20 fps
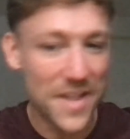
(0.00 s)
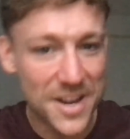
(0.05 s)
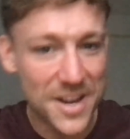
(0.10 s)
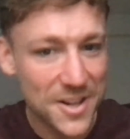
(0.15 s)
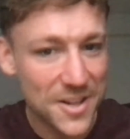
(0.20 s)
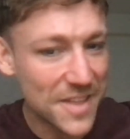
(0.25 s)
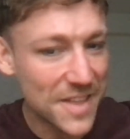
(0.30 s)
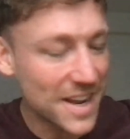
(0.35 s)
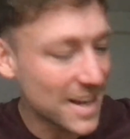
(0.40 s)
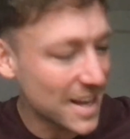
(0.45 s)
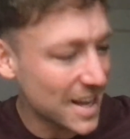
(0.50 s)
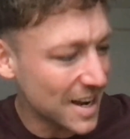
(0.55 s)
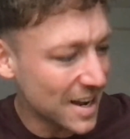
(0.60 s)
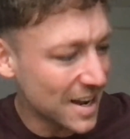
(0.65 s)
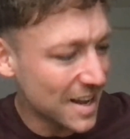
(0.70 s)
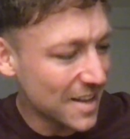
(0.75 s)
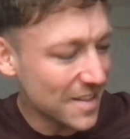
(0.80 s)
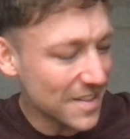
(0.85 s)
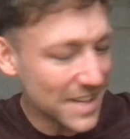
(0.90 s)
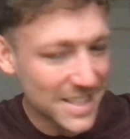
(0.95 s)
then you're thinking,
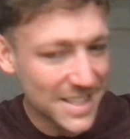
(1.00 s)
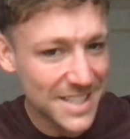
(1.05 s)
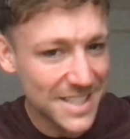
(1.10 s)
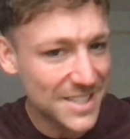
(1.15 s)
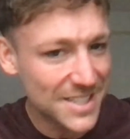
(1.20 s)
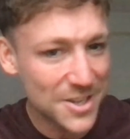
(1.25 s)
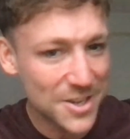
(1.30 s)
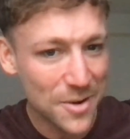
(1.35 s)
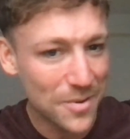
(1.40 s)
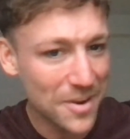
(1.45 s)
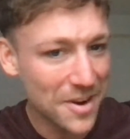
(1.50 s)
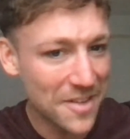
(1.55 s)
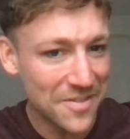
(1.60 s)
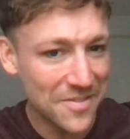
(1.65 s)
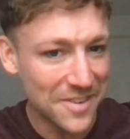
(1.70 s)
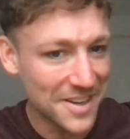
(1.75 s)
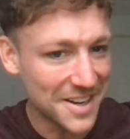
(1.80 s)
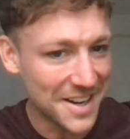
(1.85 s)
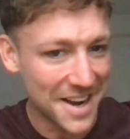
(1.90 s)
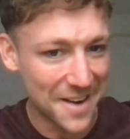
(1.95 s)
this is so
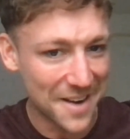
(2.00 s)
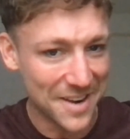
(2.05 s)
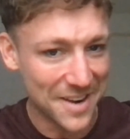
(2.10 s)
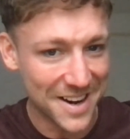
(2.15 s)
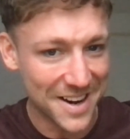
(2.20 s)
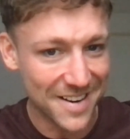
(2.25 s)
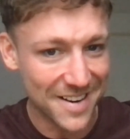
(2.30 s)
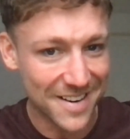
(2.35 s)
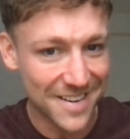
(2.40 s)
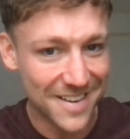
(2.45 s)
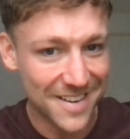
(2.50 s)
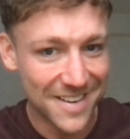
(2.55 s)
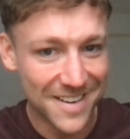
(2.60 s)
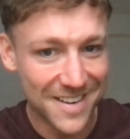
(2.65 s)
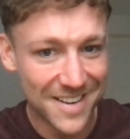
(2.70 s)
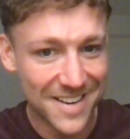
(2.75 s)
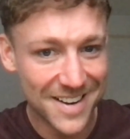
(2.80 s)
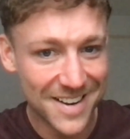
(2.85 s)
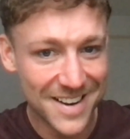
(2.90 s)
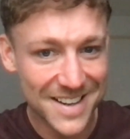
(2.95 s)
lovely down here.
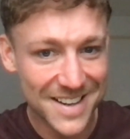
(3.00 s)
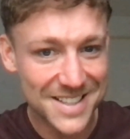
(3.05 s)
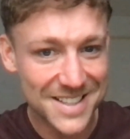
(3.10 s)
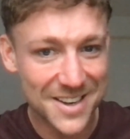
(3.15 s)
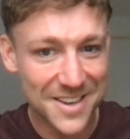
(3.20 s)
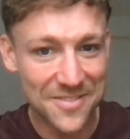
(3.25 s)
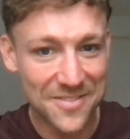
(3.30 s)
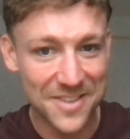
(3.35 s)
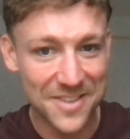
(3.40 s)
It's lovely.